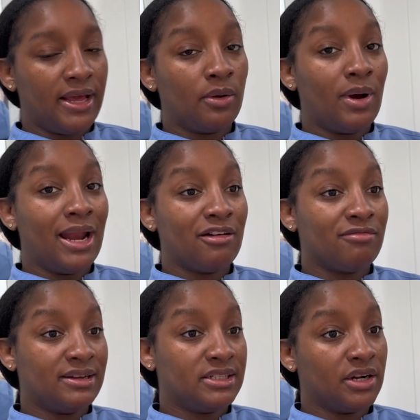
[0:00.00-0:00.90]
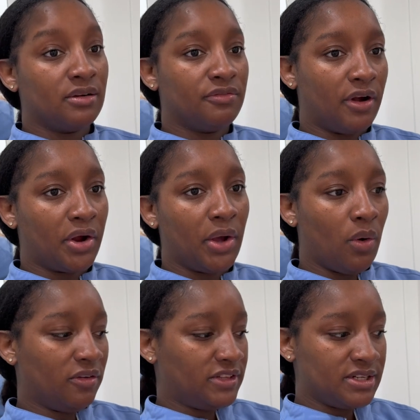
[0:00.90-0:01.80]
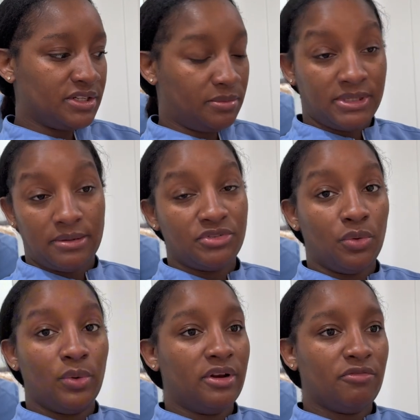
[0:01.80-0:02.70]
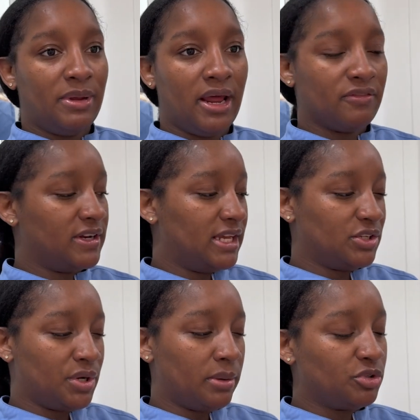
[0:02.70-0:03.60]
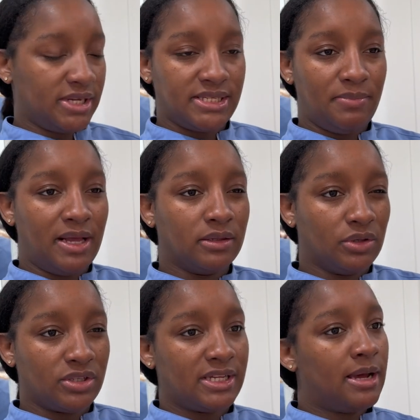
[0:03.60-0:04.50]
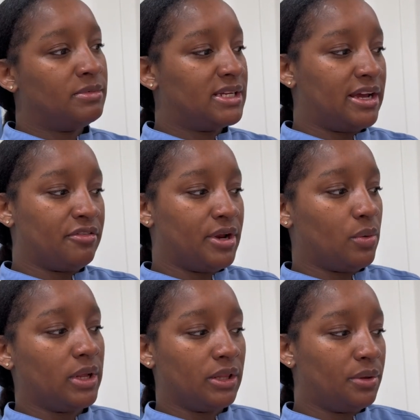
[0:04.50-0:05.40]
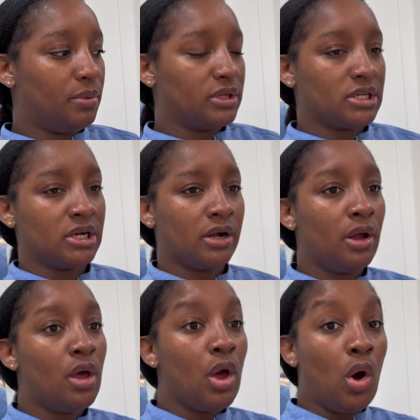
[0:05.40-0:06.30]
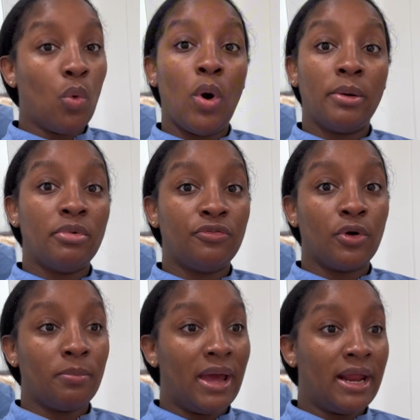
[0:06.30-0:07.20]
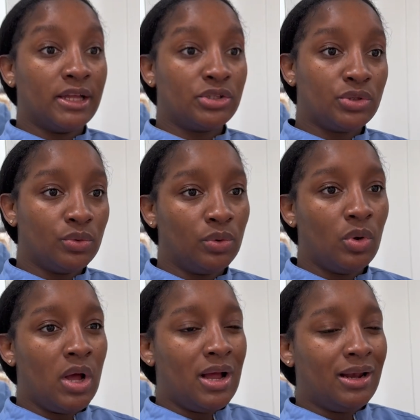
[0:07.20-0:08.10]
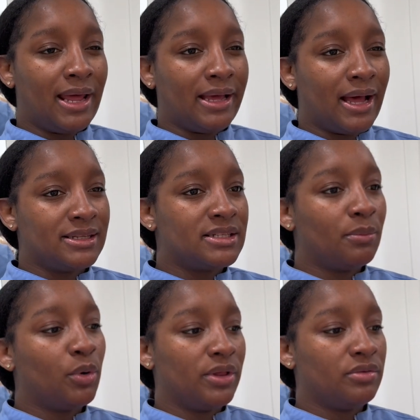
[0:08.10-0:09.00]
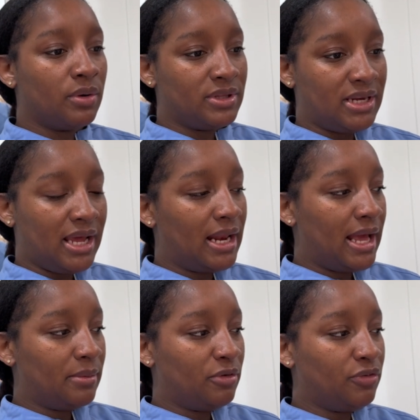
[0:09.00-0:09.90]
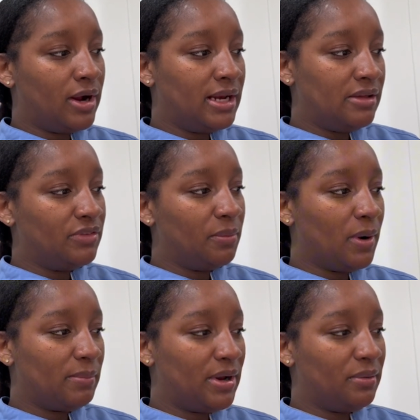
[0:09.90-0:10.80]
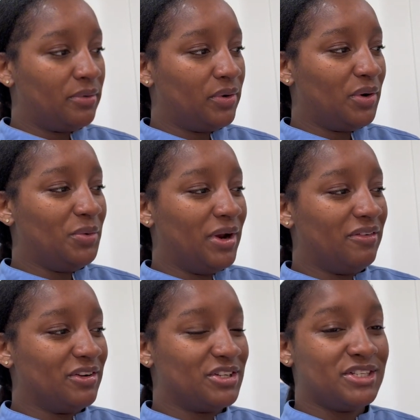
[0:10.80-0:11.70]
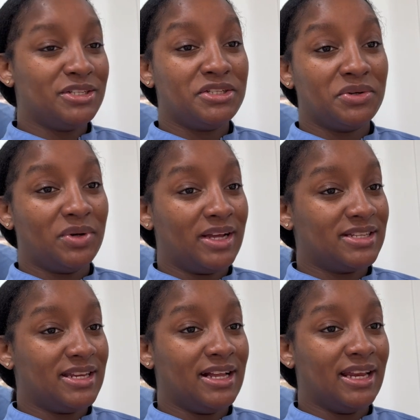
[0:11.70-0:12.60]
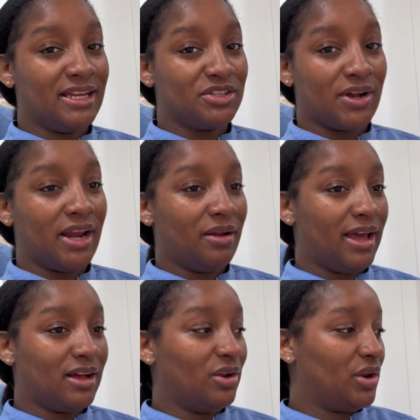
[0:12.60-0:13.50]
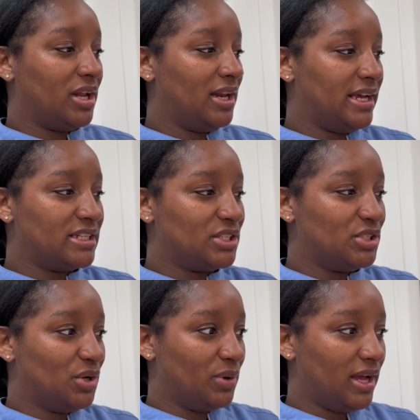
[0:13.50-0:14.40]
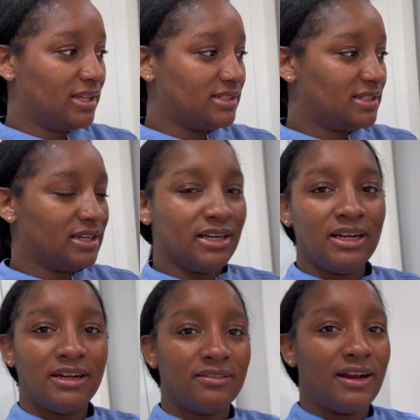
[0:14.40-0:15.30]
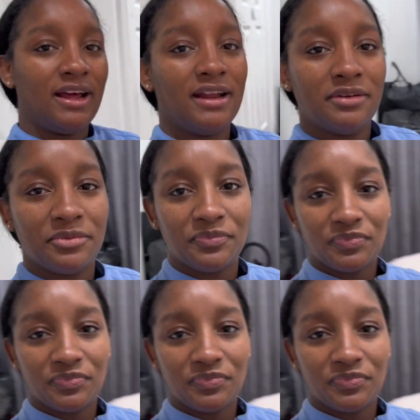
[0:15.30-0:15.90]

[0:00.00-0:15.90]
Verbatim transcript: And while I read to her very often, sometimes it wouldn't have been every day. So now I'm trying to make a lot of time to like read a quick little book to her, one before bed, and two, like at some point throughout the day, like before I leave the apartment or whatever. She's so nicely glazed right now, like a little glazed donut. Right, hon?